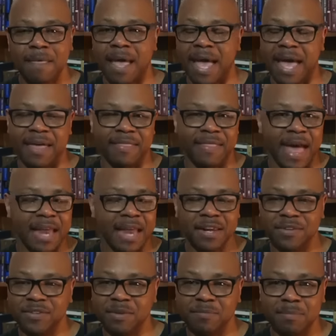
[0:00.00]
And that
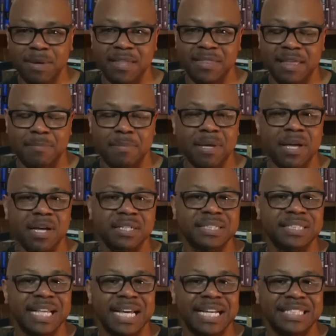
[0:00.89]
doesn't mean that
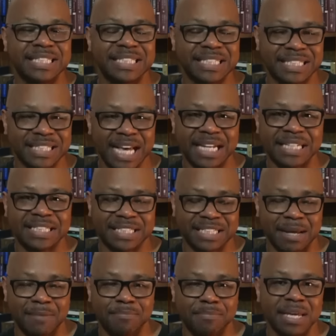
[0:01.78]
because they said
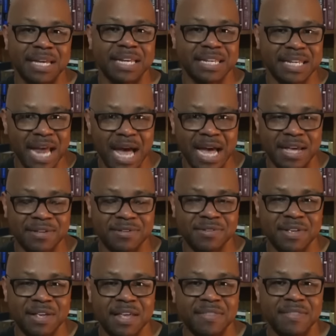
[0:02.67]
something
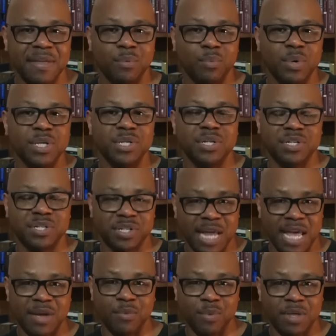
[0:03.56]
nice that we should
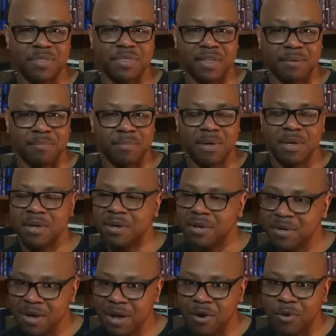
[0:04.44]
stay with them.
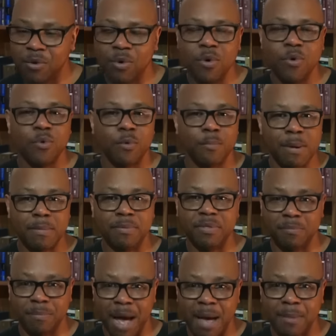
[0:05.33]
No. Remember,
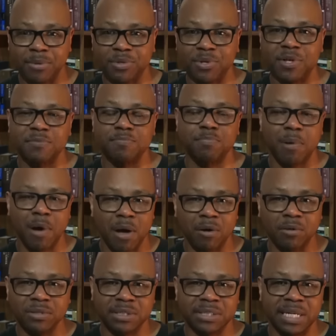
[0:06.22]
the Bible says,
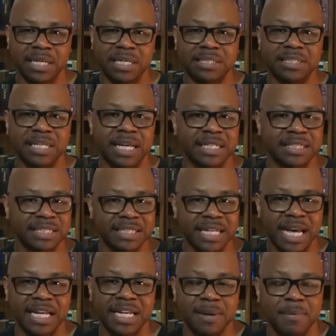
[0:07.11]
Paul says in
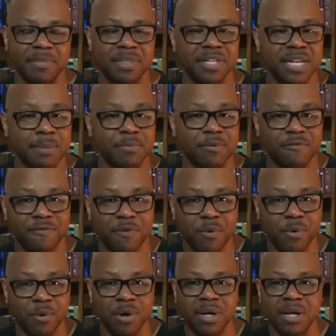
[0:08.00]
2 Timothy chapter
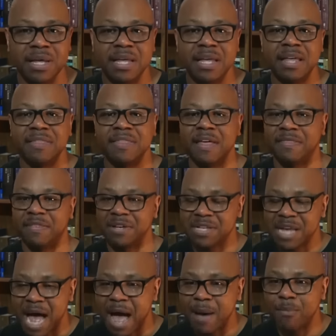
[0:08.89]
4, that the
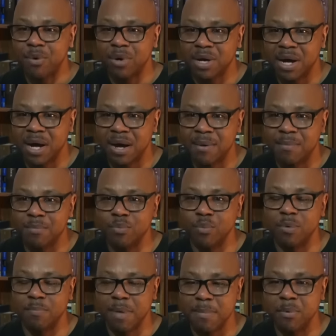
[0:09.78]
time will come
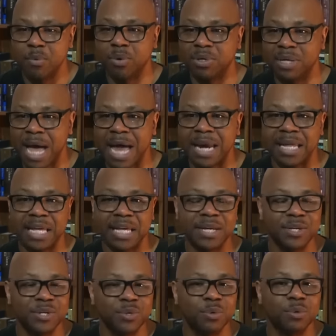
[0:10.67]
when people will not
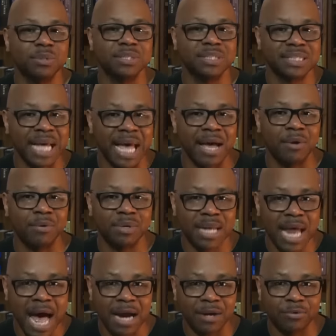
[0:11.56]
endure sound
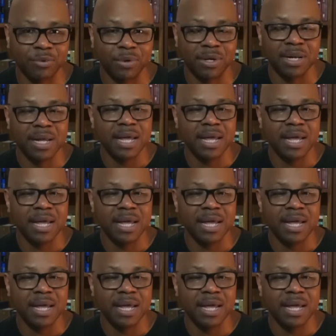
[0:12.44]
doctrine.